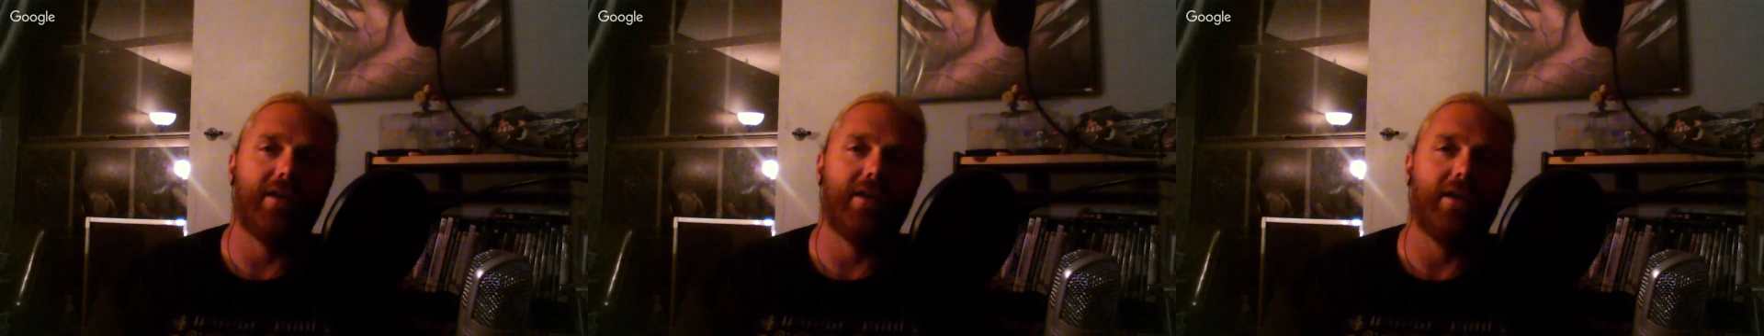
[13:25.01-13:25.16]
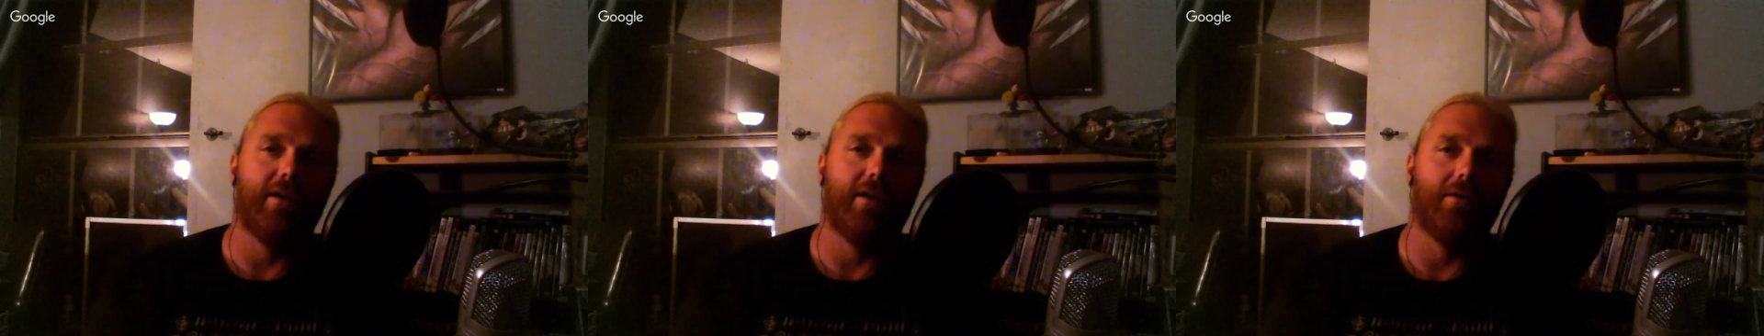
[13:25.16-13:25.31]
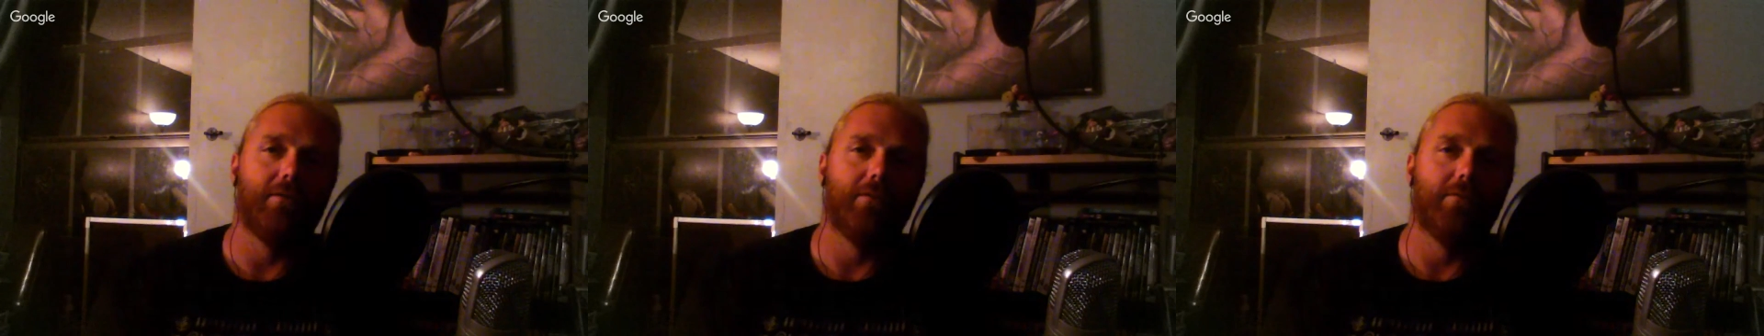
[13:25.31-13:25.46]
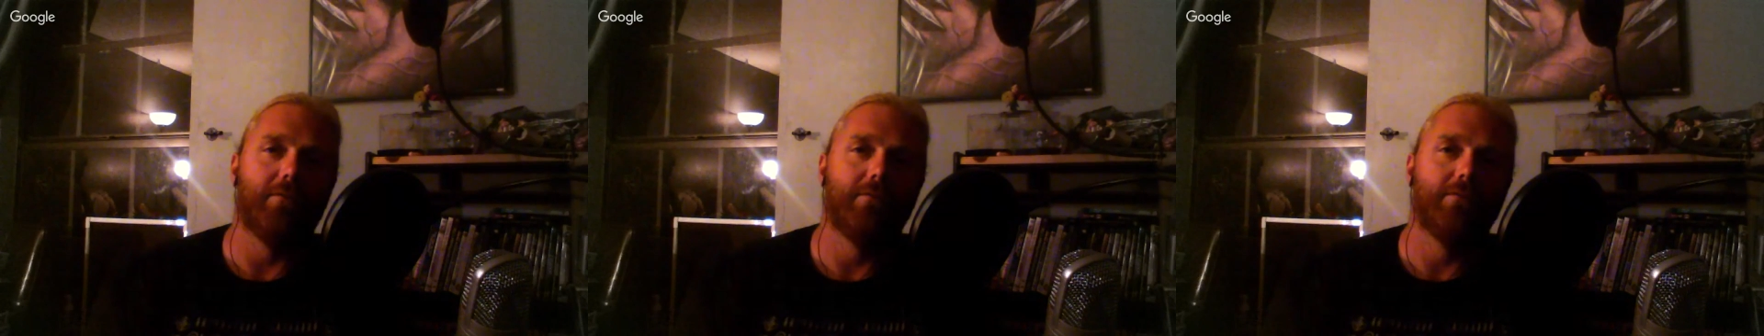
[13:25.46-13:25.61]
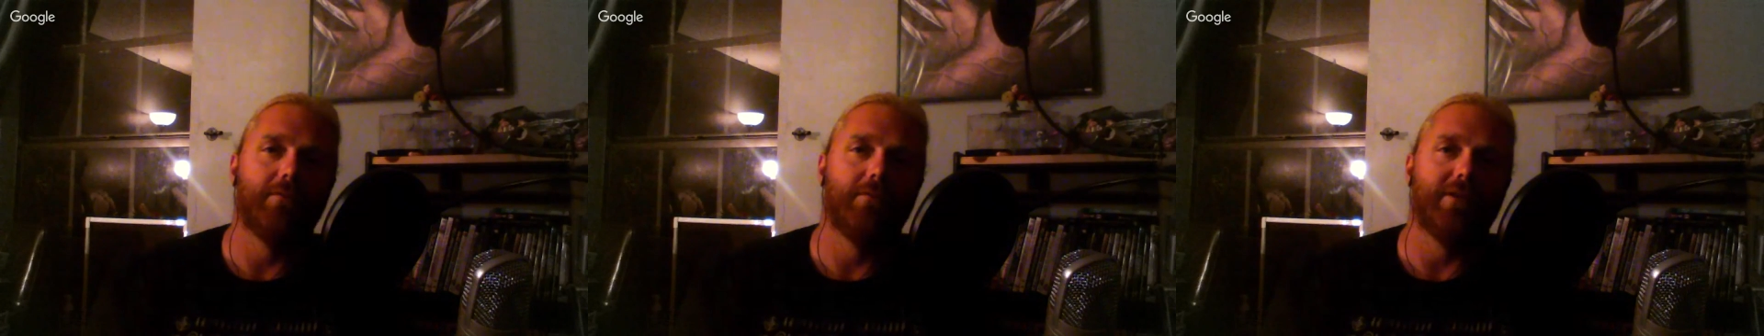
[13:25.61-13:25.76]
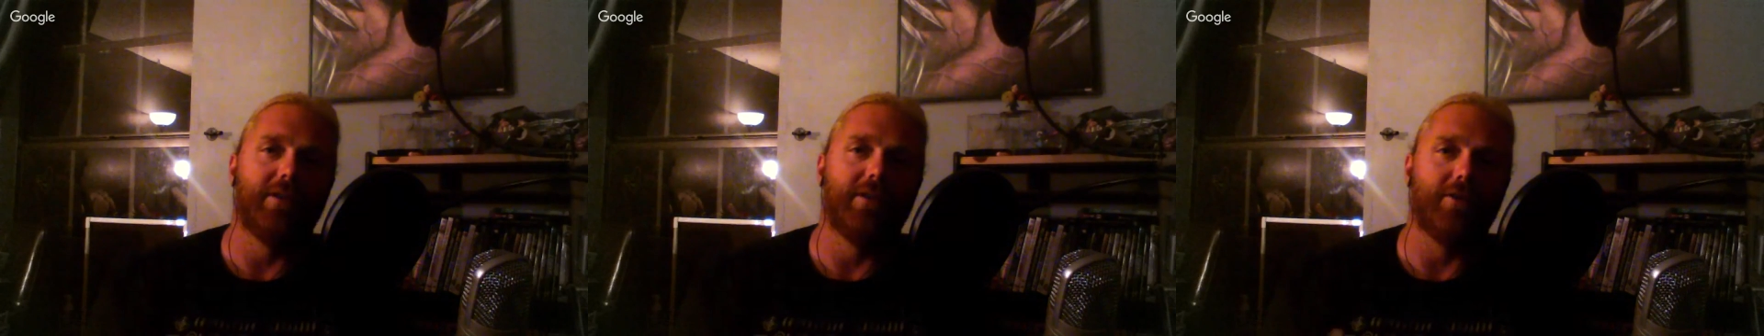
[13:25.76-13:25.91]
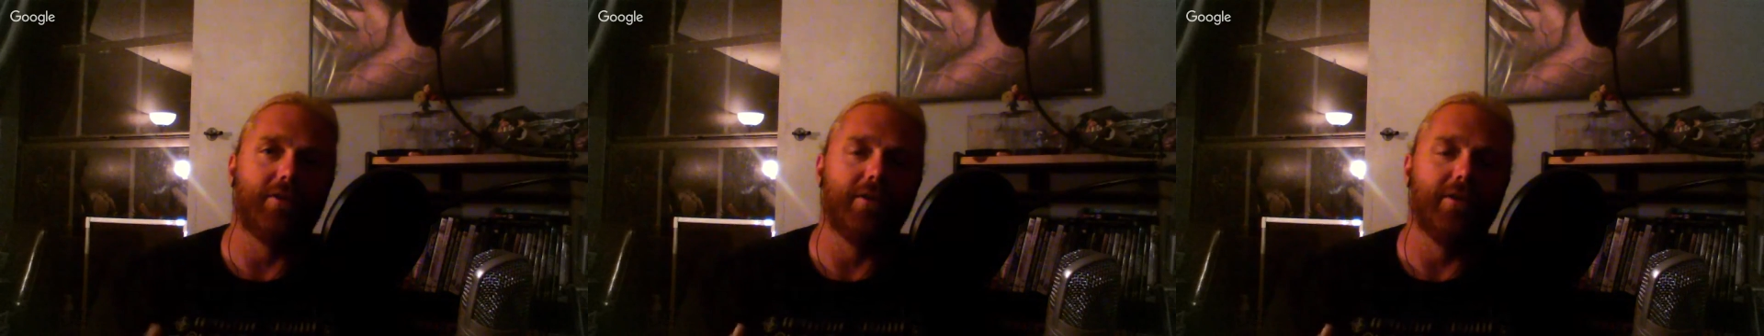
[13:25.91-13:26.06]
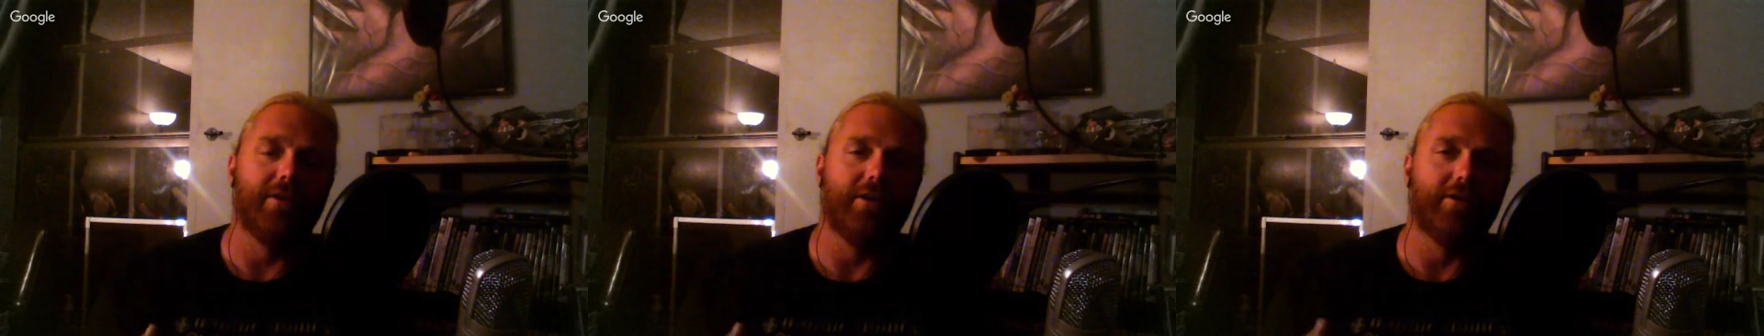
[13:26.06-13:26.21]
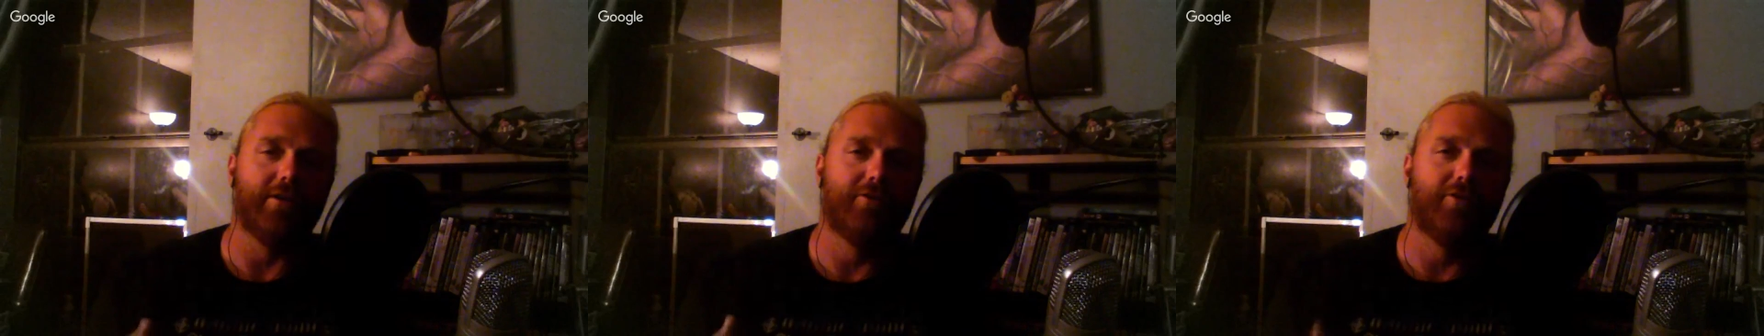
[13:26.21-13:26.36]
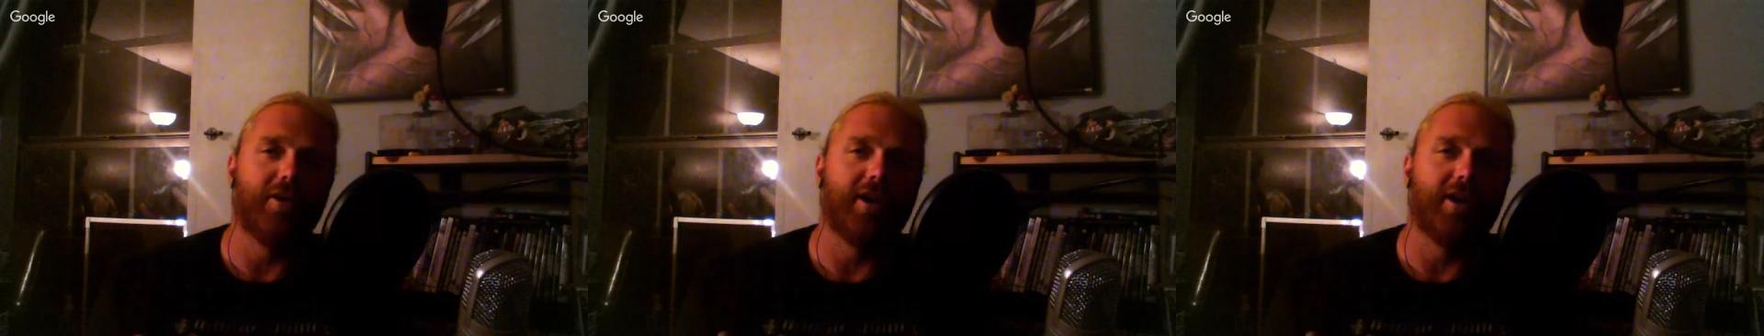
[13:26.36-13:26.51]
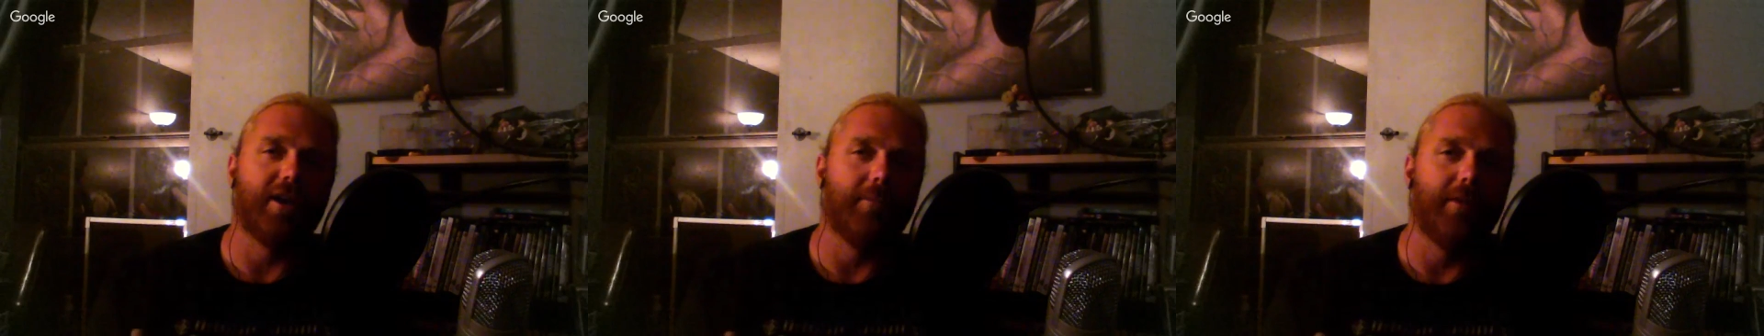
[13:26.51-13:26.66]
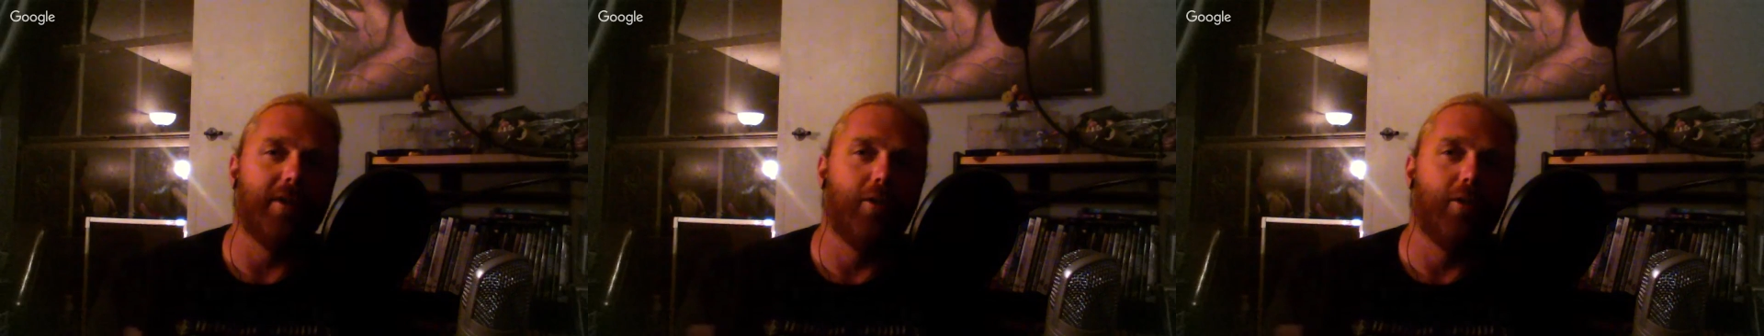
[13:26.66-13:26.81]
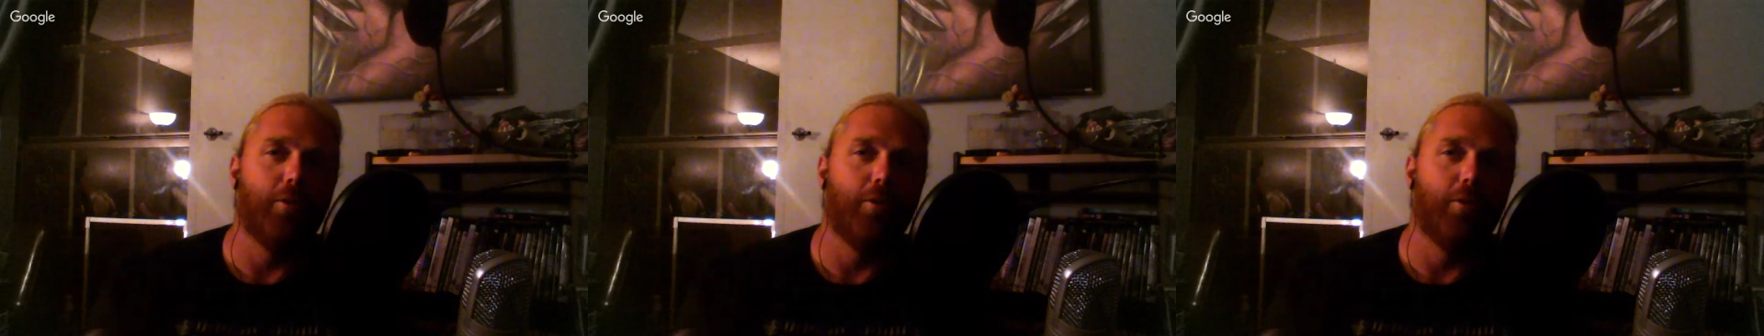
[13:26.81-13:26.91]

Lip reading: you're tricking me.